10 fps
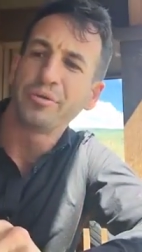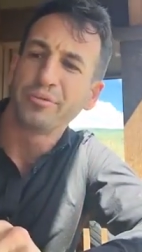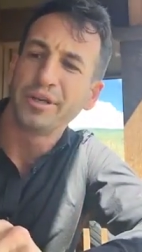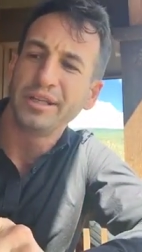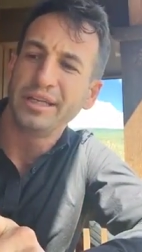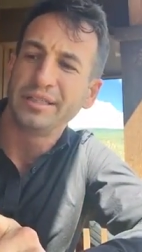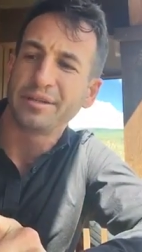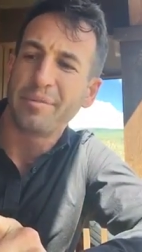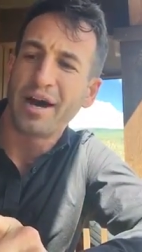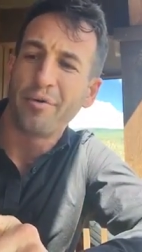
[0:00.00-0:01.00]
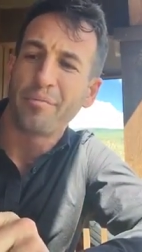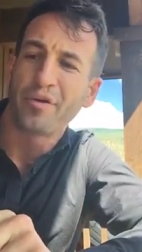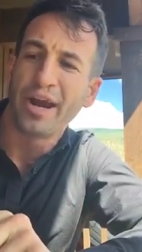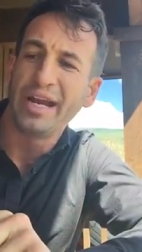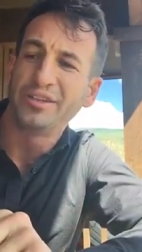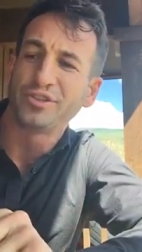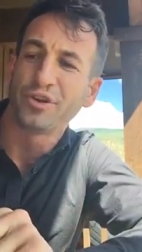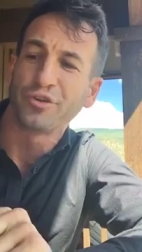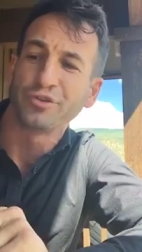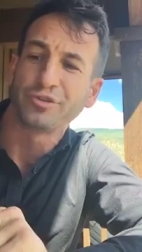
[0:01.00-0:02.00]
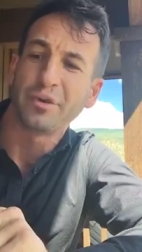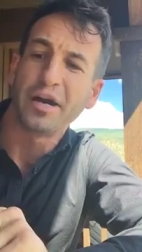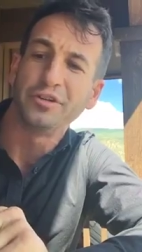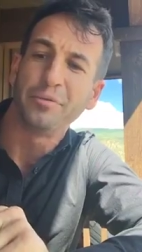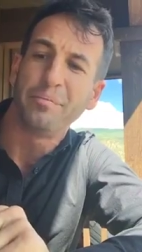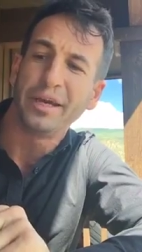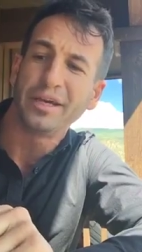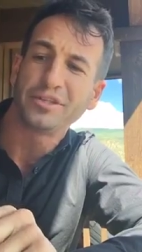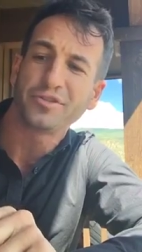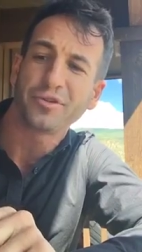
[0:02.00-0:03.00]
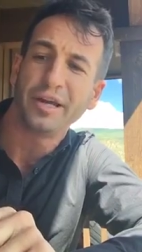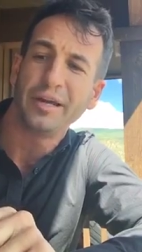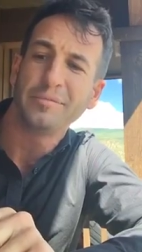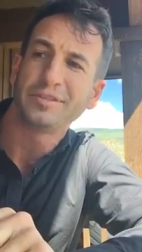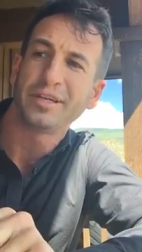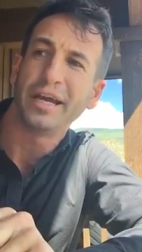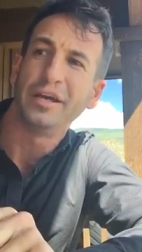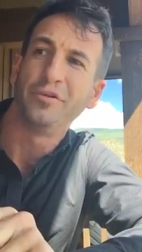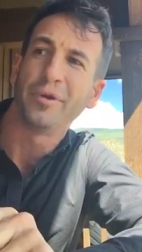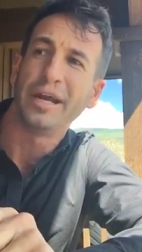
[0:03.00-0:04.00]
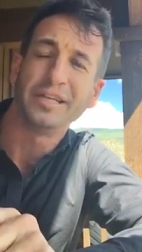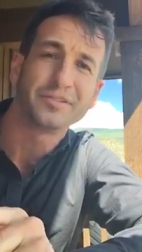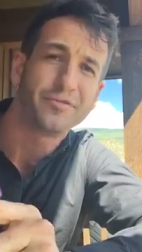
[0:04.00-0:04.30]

it really is about praying circles around your biggest dreams and greatest